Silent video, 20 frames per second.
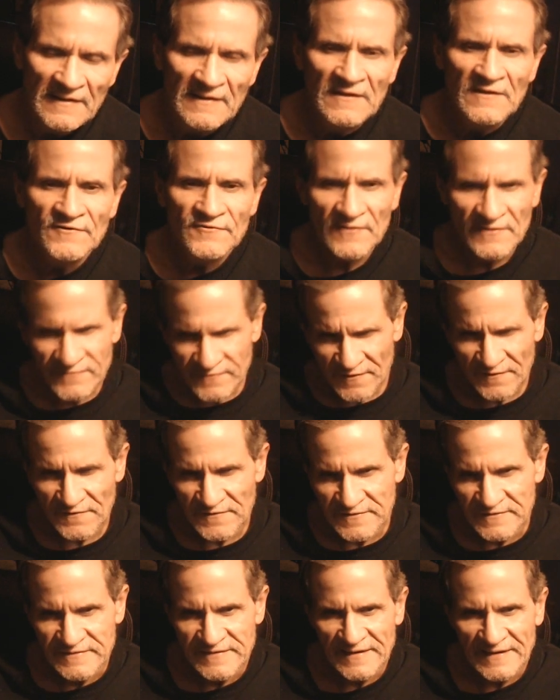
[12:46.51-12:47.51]
So I
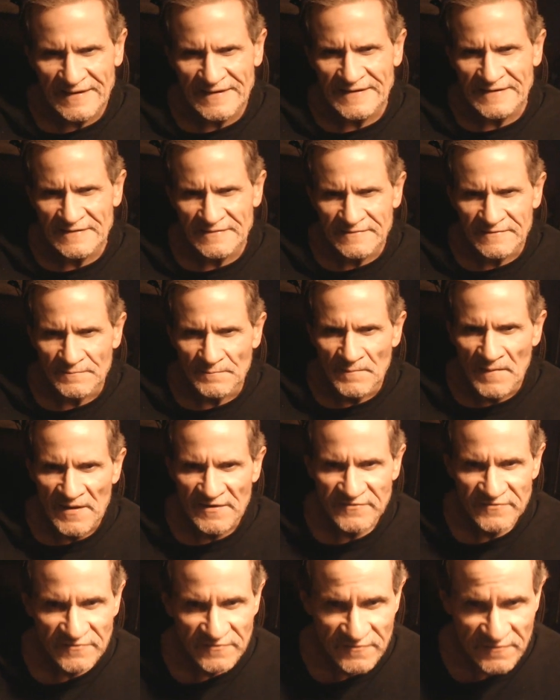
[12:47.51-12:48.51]
started digging into
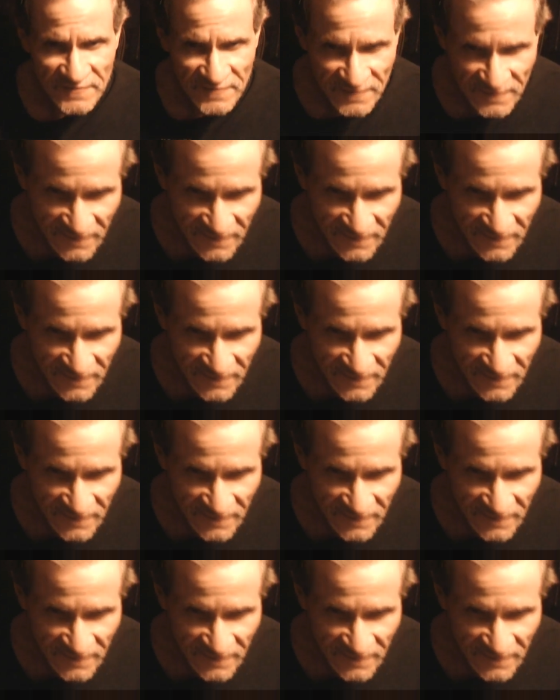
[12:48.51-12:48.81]
Messenger,